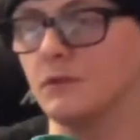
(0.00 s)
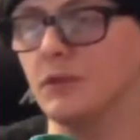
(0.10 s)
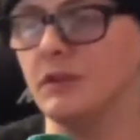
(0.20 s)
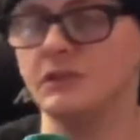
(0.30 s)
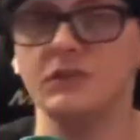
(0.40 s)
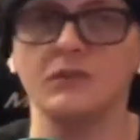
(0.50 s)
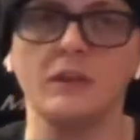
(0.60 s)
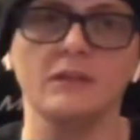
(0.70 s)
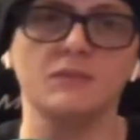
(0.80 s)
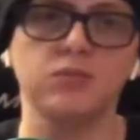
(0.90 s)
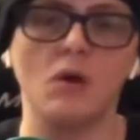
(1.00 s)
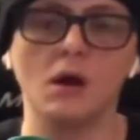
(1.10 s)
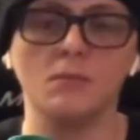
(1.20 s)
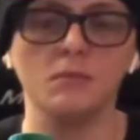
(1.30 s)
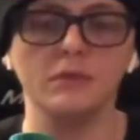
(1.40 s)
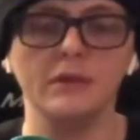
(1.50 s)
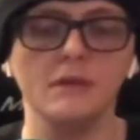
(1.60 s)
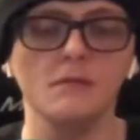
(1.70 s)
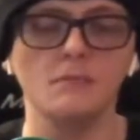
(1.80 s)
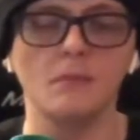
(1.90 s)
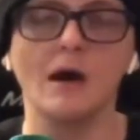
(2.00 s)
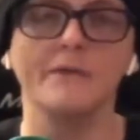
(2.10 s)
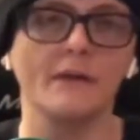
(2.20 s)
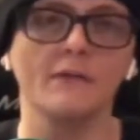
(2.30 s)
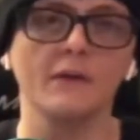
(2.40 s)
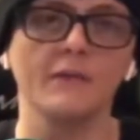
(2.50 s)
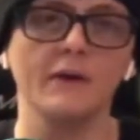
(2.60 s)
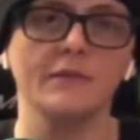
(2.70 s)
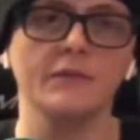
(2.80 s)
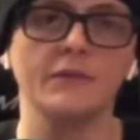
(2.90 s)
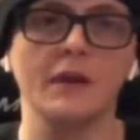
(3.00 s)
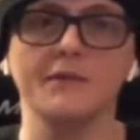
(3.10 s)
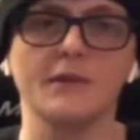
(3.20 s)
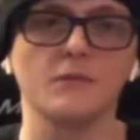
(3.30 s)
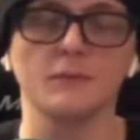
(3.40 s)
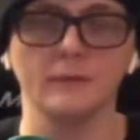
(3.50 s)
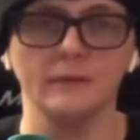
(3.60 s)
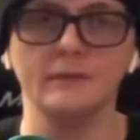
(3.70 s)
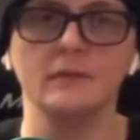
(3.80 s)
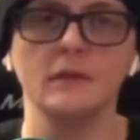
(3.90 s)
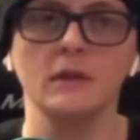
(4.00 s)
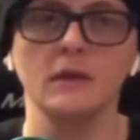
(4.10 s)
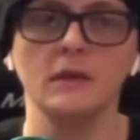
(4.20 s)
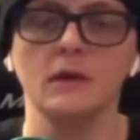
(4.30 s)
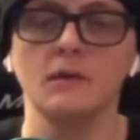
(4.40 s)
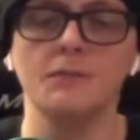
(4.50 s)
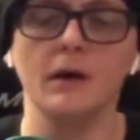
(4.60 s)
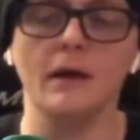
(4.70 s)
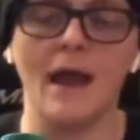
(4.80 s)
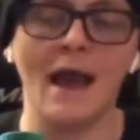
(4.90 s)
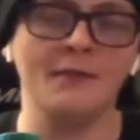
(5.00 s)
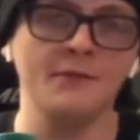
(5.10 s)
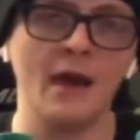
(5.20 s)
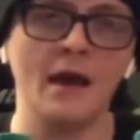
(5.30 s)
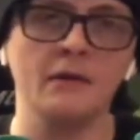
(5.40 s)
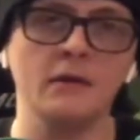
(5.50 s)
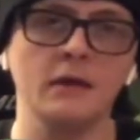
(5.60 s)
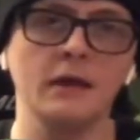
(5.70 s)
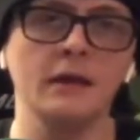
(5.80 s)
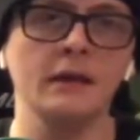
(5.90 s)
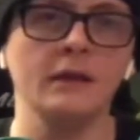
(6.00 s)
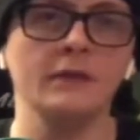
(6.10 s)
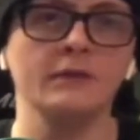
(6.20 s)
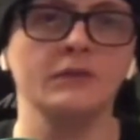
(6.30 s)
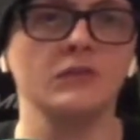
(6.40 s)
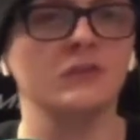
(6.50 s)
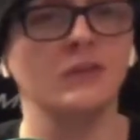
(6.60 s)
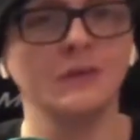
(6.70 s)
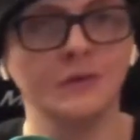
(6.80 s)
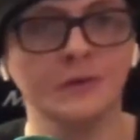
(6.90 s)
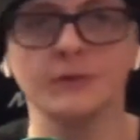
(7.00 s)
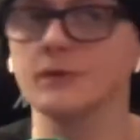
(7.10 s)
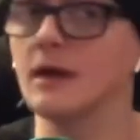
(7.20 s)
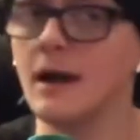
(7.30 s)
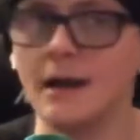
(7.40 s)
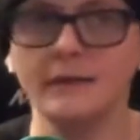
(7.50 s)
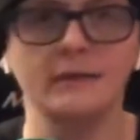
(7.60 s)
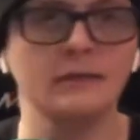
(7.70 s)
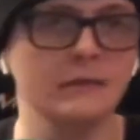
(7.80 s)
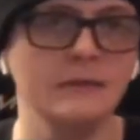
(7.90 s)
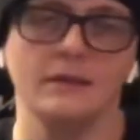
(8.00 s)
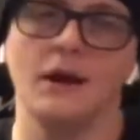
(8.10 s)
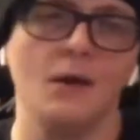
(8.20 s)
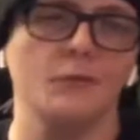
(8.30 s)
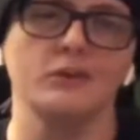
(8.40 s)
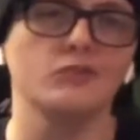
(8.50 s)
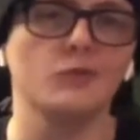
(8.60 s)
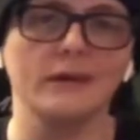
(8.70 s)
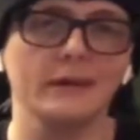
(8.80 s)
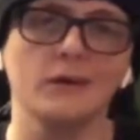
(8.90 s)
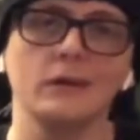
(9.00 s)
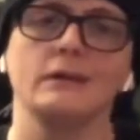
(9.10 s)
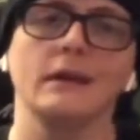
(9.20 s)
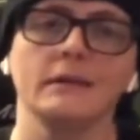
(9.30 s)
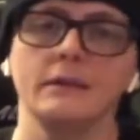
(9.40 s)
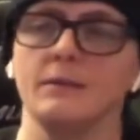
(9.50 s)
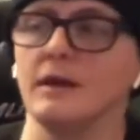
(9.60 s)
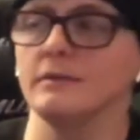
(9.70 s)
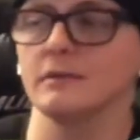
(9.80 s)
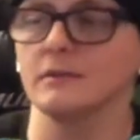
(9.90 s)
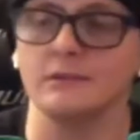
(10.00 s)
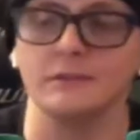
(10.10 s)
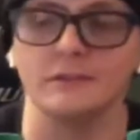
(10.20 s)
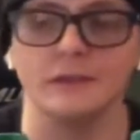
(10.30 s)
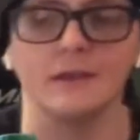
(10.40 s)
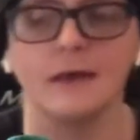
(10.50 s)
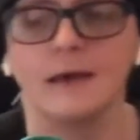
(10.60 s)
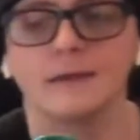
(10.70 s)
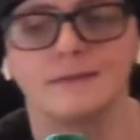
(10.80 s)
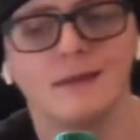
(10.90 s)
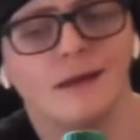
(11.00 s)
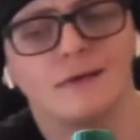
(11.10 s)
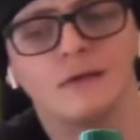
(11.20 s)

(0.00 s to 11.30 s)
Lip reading: This is probably my favorite flavor they have ever released. But at that, it is still kinda, you know, I wouldn't drink it on a daily basis. Let's just say that. It's